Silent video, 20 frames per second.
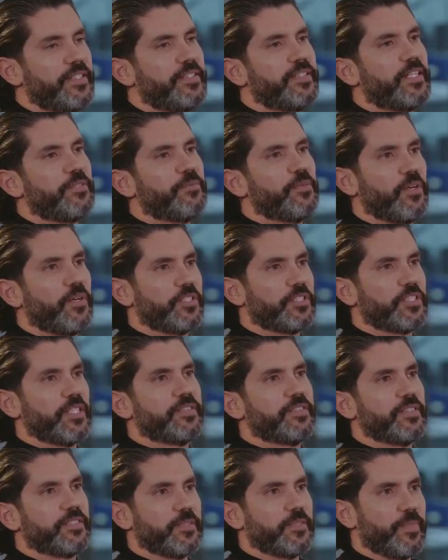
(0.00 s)
than we originally
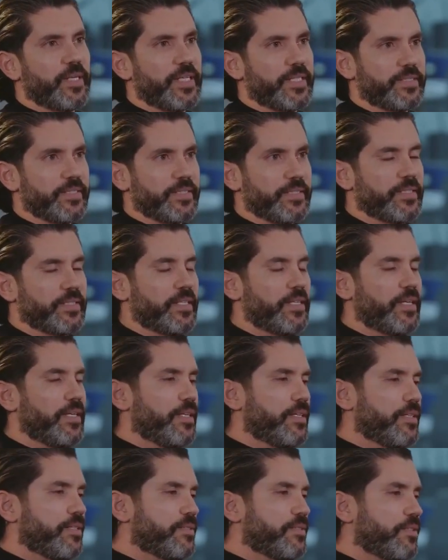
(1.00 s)
anticipated.
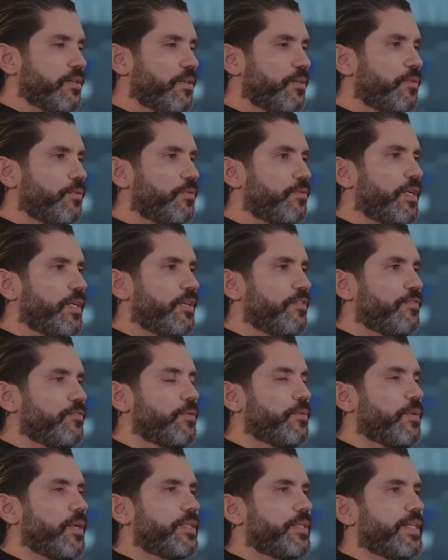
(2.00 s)
So if
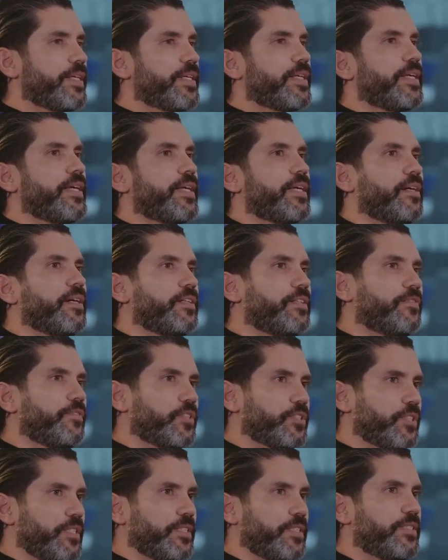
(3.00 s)
we were thinking
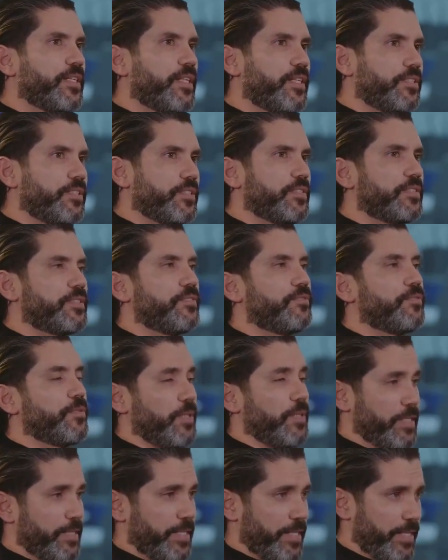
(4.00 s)
artificial intelligence, if we
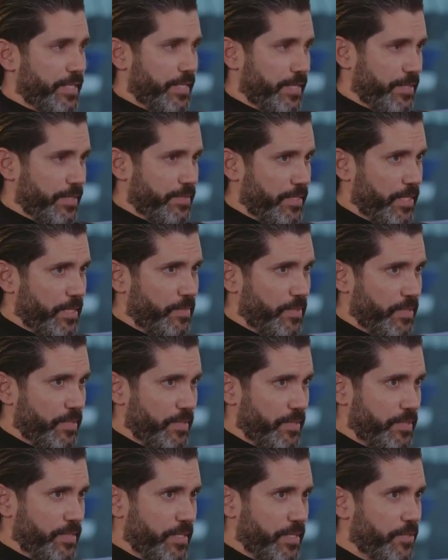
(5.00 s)
were thinking
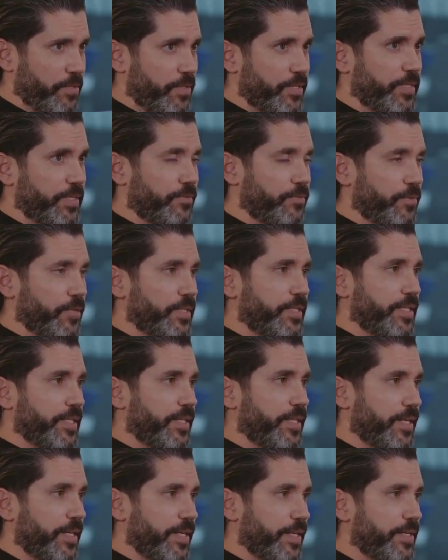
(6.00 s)
cybersecurity, if we were
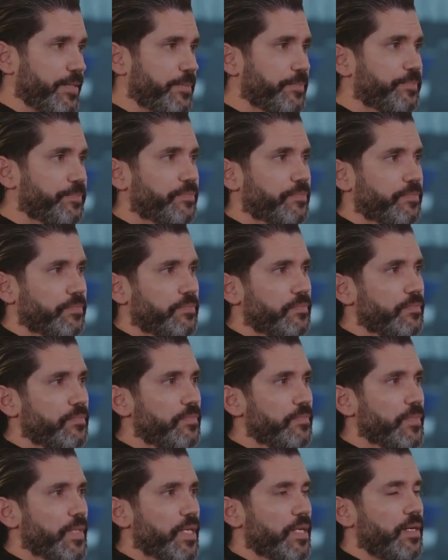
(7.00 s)
thinking
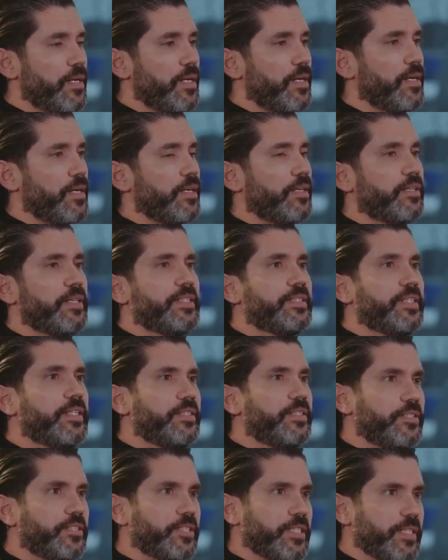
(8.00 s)
green
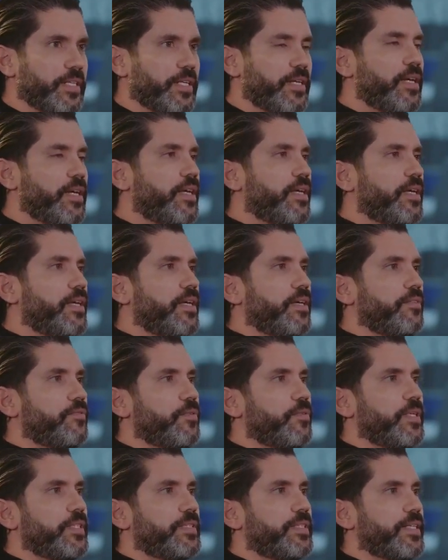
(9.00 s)
energy, if
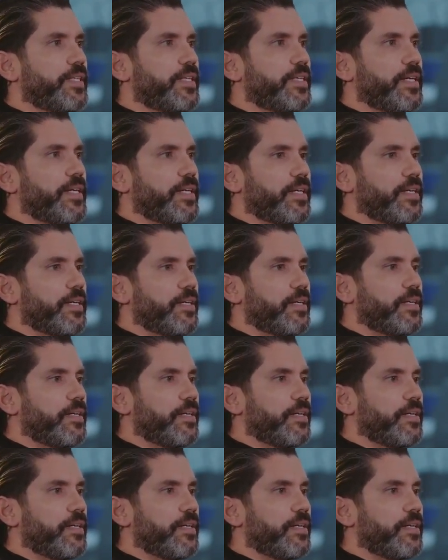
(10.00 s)
we were thinking